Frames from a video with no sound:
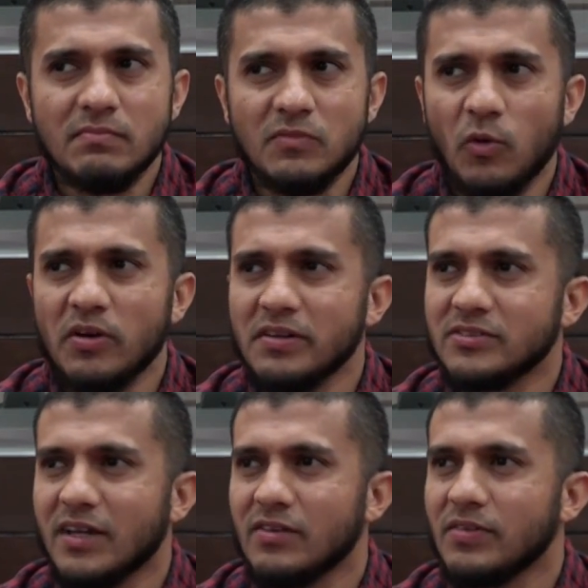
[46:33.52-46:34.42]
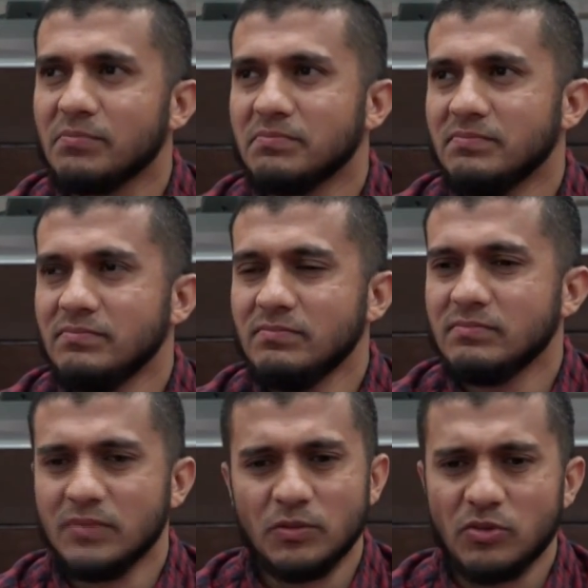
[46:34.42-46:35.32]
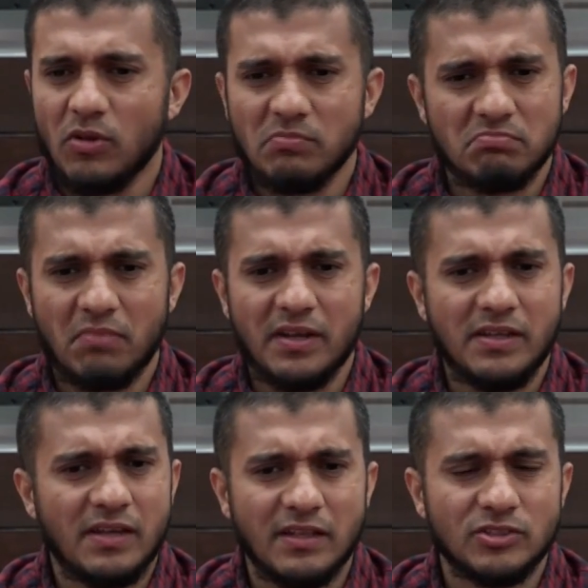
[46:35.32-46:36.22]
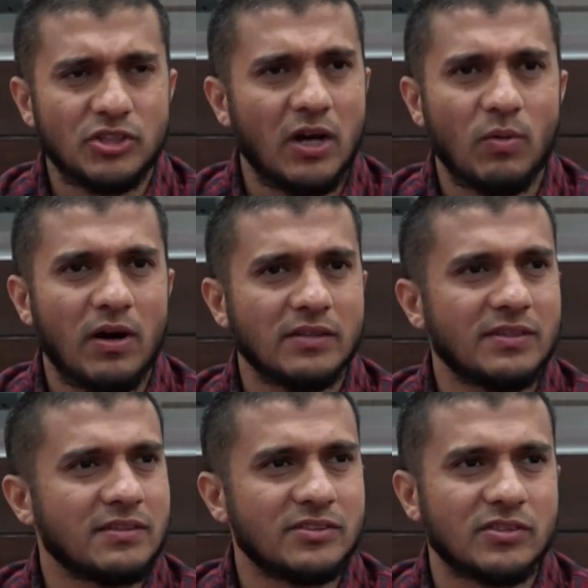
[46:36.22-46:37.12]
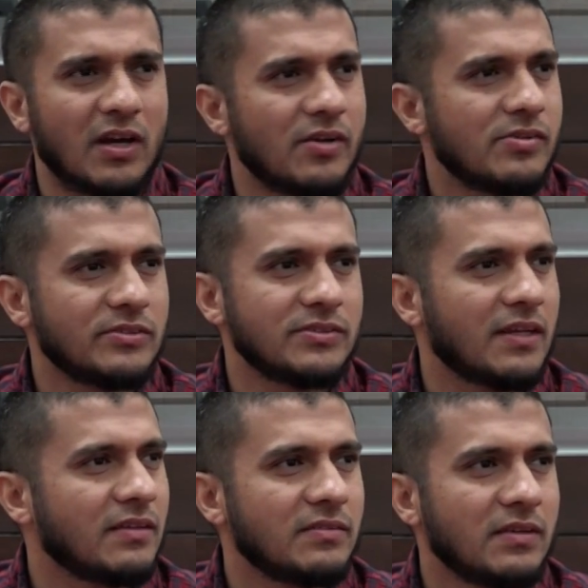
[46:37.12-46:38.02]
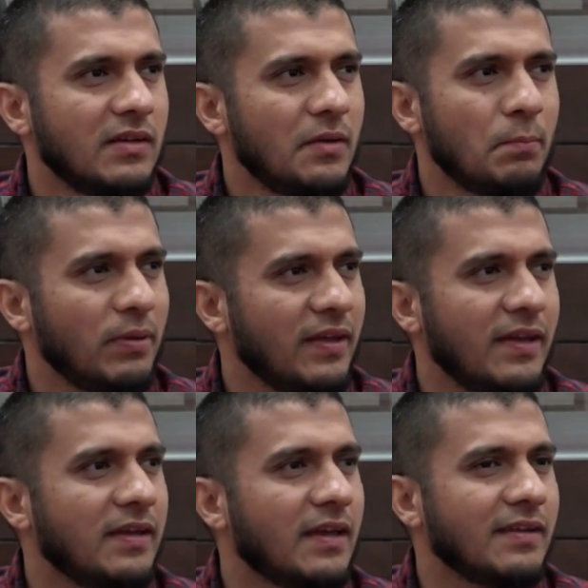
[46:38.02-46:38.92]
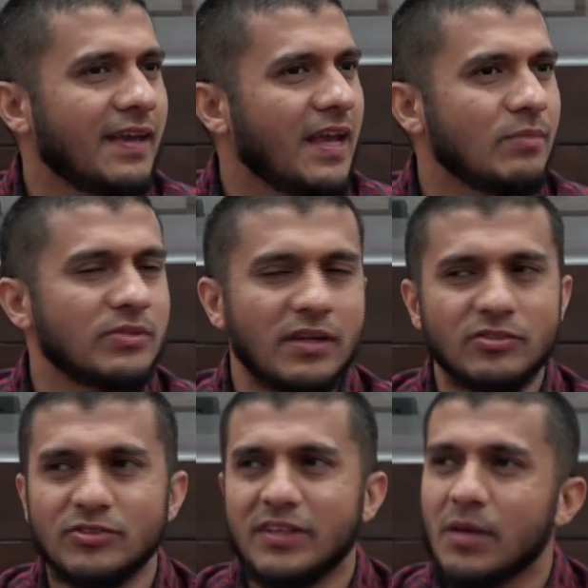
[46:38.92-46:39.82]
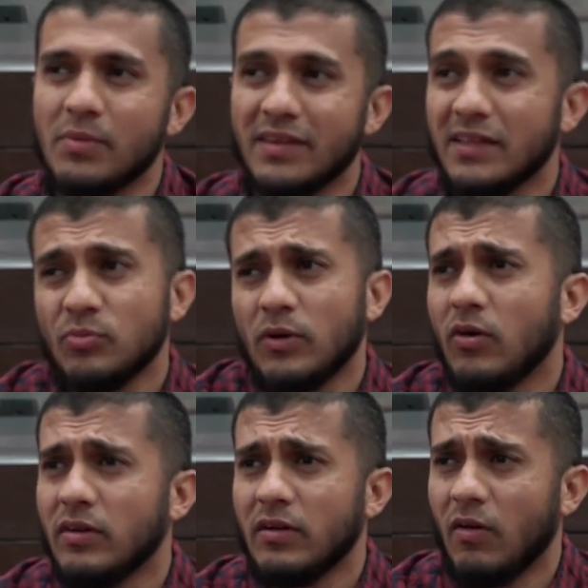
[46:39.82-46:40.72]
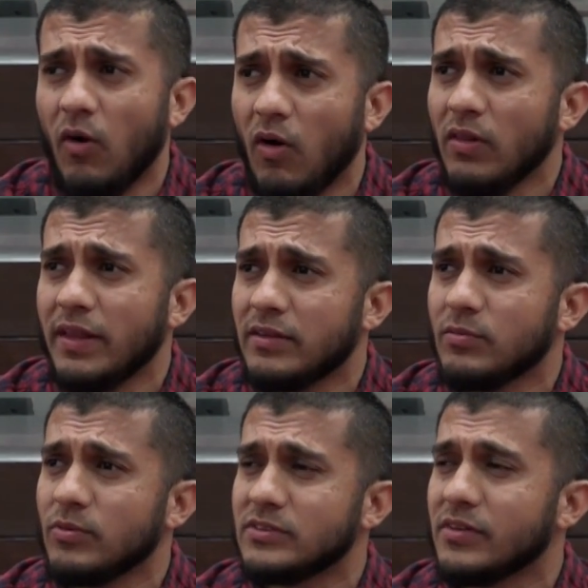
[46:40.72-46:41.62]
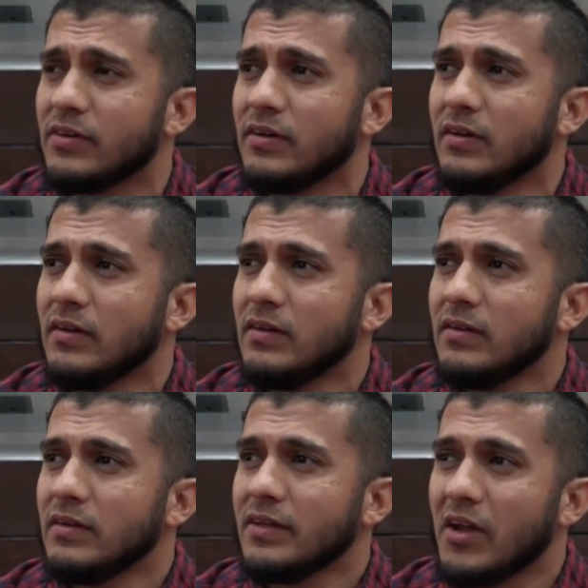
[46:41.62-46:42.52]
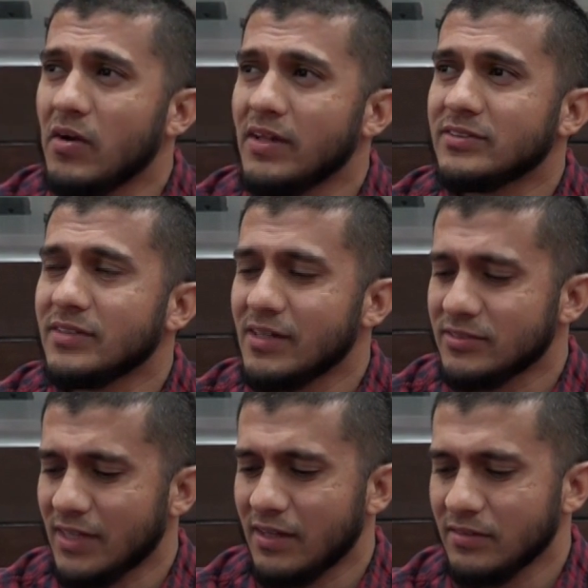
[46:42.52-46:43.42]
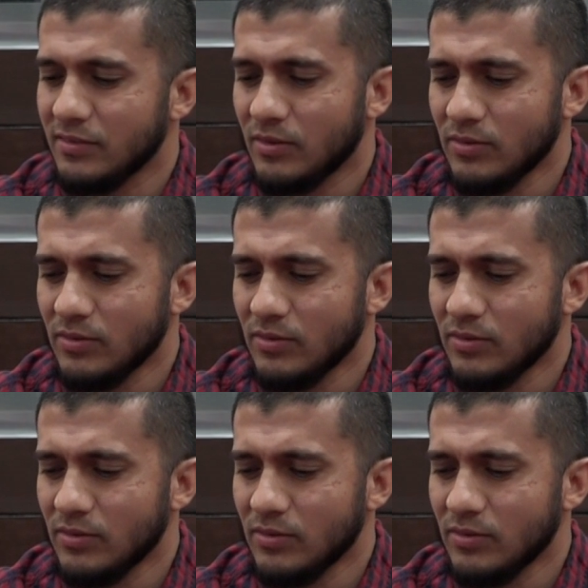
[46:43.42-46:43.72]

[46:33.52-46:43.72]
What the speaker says: No good inside of him. It was all money and shahawat and desires and playing and games and entertainment. That's what all that was there. Carelessness and,